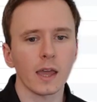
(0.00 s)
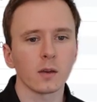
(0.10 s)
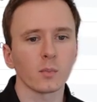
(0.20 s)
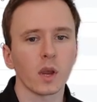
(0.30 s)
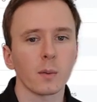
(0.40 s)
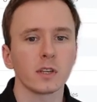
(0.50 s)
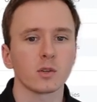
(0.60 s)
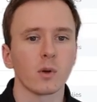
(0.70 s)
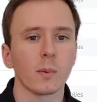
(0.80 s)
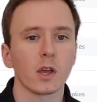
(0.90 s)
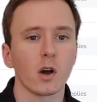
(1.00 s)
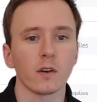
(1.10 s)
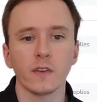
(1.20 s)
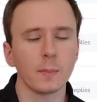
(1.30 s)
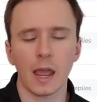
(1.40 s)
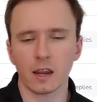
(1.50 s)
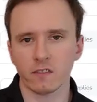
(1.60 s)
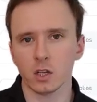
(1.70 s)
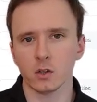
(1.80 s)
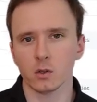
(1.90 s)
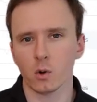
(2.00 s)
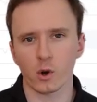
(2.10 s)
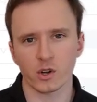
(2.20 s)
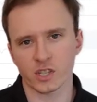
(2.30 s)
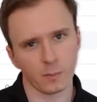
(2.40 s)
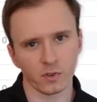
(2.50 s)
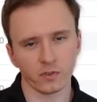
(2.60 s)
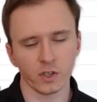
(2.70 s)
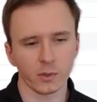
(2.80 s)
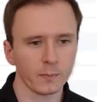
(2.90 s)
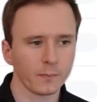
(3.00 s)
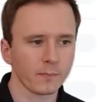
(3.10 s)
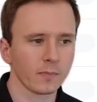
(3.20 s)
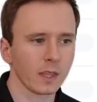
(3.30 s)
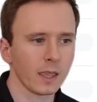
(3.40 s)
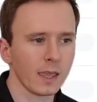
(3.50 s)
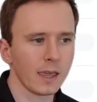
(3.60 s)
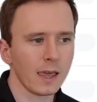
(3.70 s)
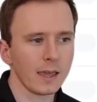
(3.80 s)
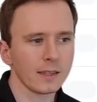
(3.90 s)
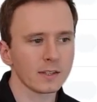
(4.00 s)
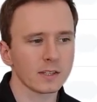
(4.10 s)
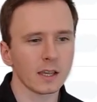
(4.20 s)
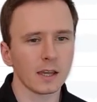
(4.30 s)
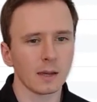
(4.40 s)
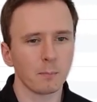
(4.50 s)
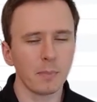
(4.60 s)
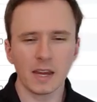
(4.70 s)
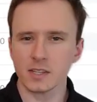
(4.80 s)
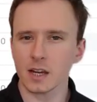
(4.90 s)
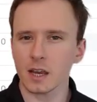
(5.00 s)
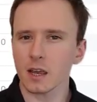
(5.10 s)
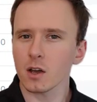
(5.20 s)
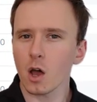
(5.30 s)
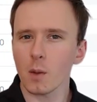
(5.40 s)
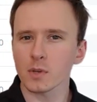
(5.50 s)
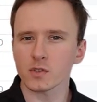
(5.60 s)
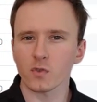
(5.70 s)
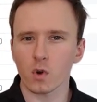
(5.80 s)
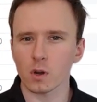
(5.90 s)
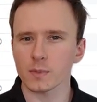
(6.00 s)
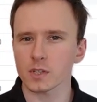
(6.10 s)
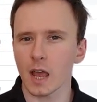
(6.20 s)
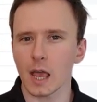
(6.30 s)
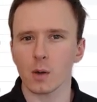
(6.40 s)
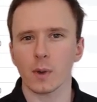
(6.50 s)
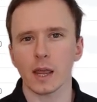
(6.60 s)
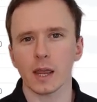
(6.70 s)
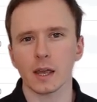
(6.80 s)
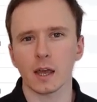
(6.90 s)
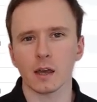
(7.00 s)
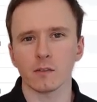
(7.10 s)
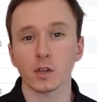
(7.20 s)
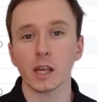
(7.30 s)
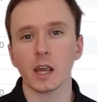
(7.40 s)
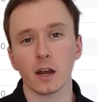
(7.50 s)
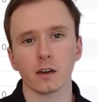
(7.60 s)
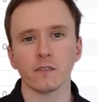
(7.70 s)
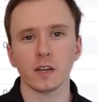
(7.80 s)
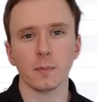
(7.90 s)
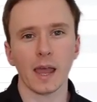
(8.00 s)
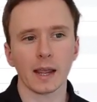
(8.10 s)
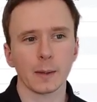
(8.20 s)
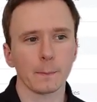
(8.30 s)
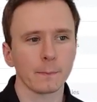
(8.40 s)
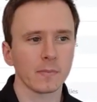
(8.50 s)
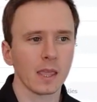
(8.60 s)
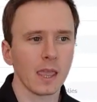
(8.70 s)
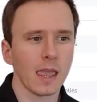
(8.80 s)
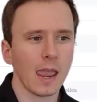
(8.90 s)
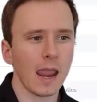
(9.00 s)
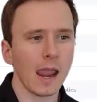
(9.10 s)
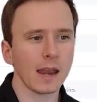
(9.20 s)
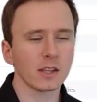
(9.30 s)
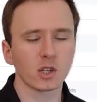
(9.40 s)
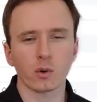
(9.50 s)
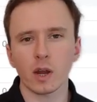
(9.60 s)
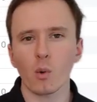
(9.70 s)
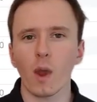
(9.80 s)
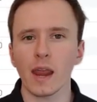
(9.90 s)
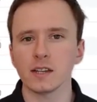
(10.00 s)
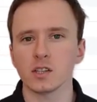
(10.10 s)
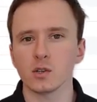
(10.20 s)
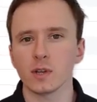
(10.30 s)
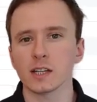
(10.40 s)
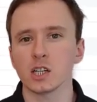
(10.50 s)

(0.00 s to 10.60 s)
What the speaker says: and bring me to what we call feedback view or simple view. This is a basic, almost forum style way of looking at our feedback. And it's a great way to get to